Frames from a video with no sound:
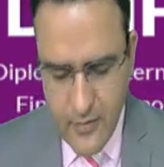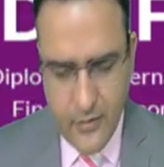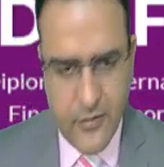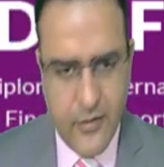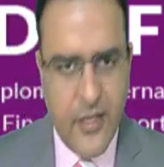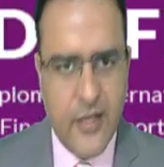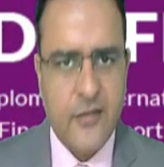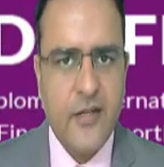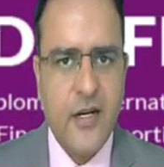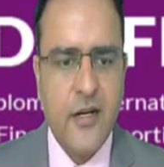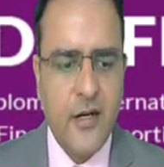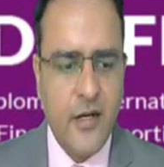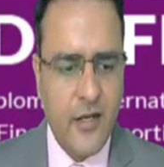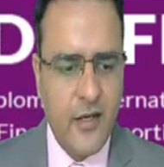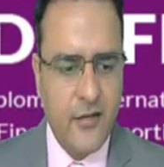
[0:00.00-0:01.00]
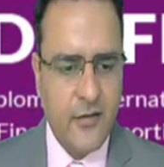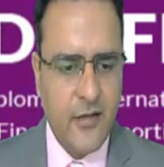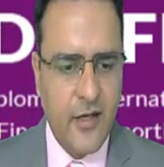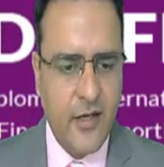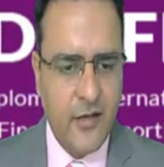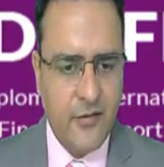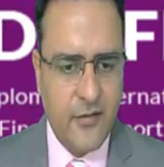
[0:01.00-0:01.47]
The next standard is
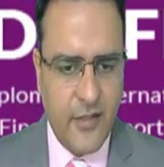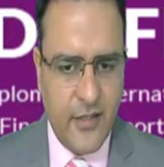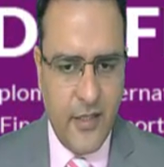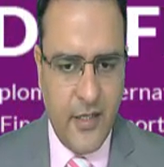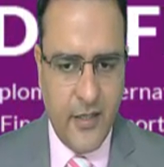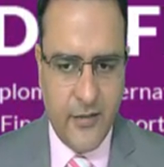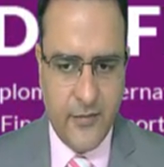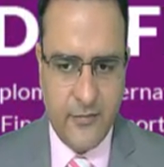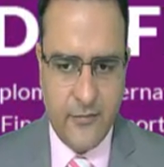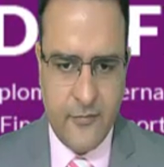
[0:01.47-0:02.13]
IAS 38.